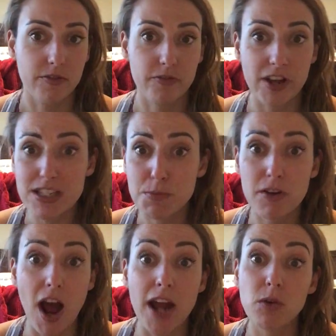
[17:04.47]

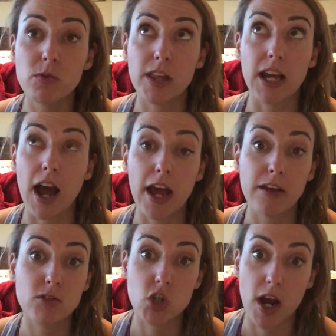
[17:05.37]
Facebook,
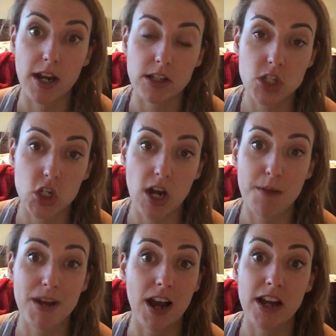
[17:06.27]
I've tried
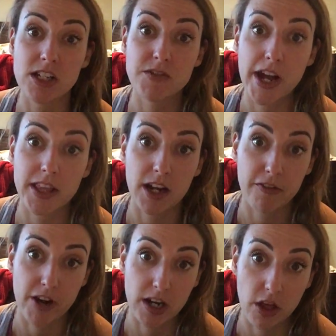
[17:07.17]
Instagram and I just find that I
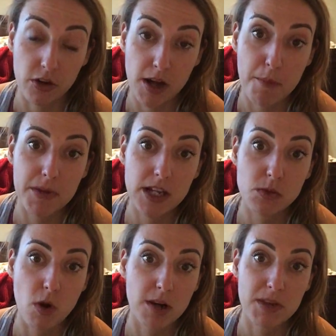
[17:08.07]
find other companies
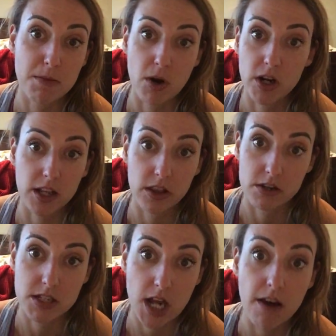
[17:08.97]
wanting me to market their
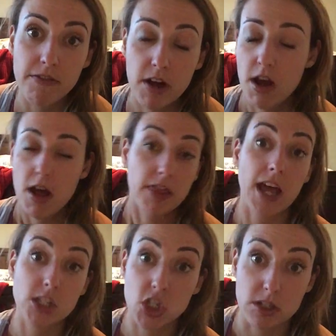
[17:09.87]
stuff.
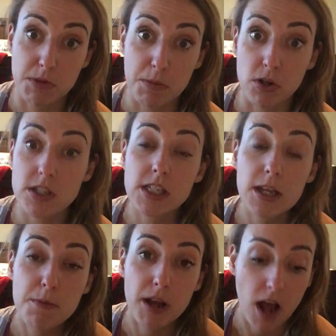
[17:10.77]
That's just me
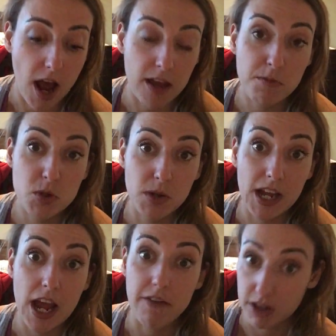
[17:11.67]
personally, but I am doing
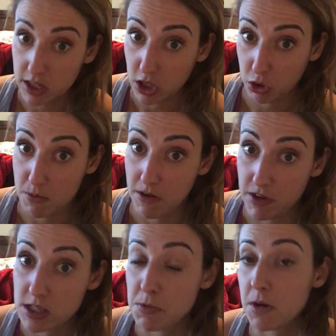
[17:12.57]
everything through my
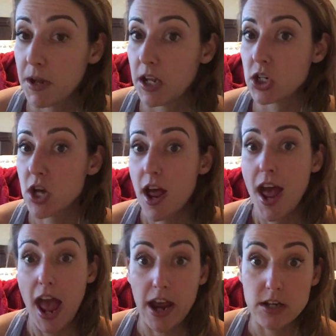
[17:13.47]
Facebook page
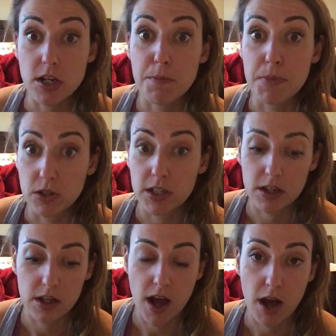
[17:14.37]
and
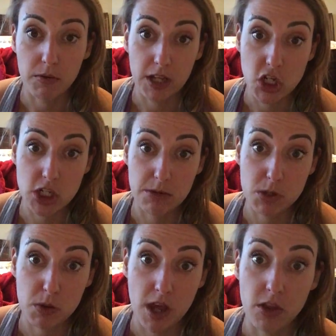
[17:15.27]
building
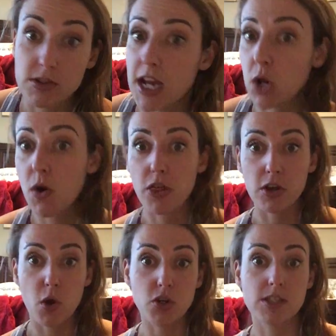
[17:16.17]
relationships with others. I know other
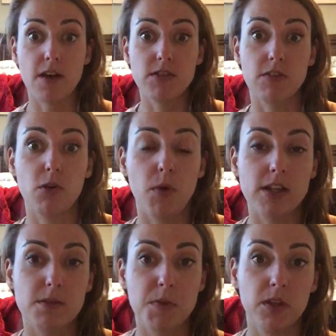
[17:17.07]
coaches have different
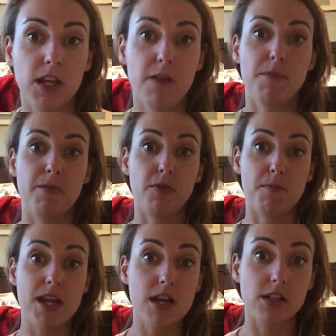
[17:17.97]
ways of building it, but for
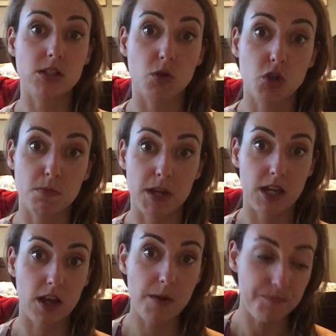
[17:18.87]
me, it's social
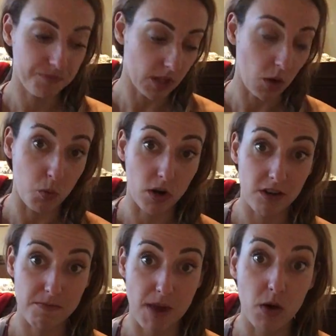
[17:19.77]
media, word
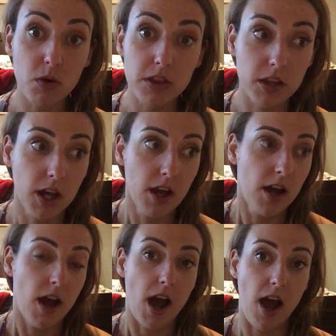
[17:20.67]
of mouth,
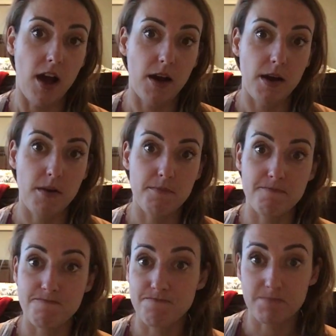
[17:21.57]

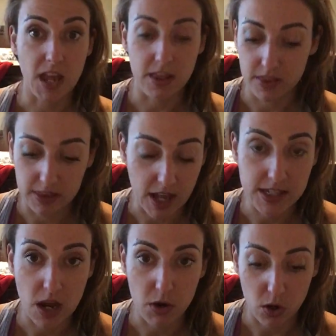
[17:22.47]
and
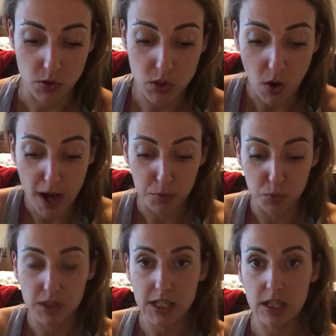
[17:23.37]
that's how it goes. So I
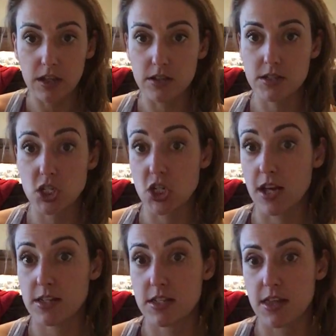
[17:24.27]
really
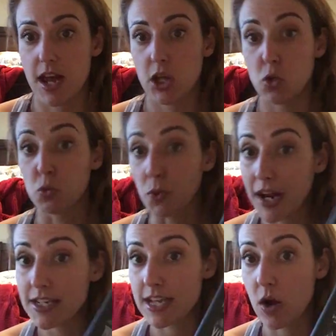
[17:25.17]
suggest that you
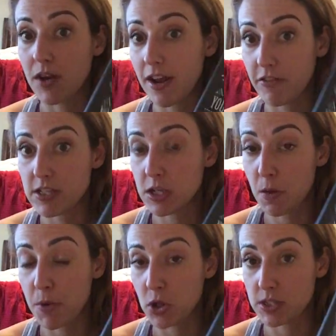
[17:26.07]
write down every
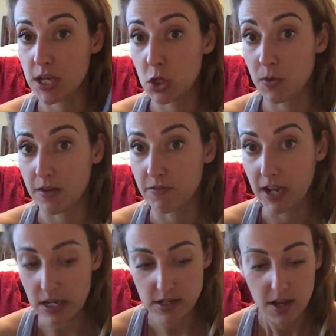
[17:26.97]
single person that you
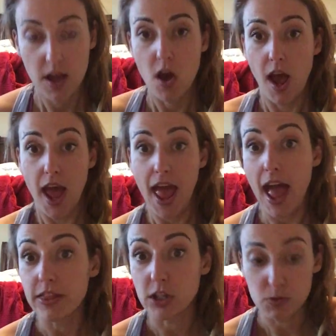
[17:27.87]
invite
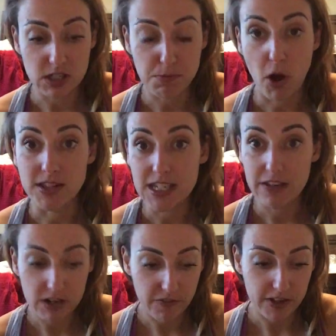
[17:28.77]
and their response,
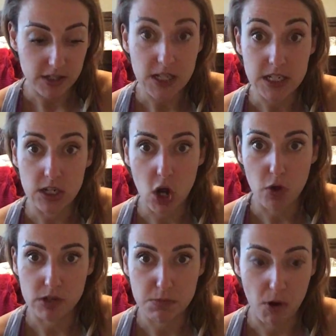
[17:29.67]
even if it's did
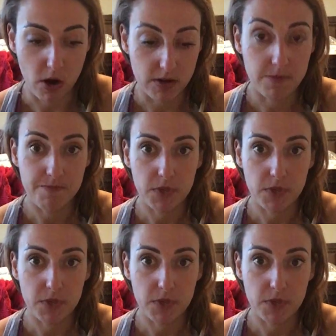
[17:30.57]
not respond.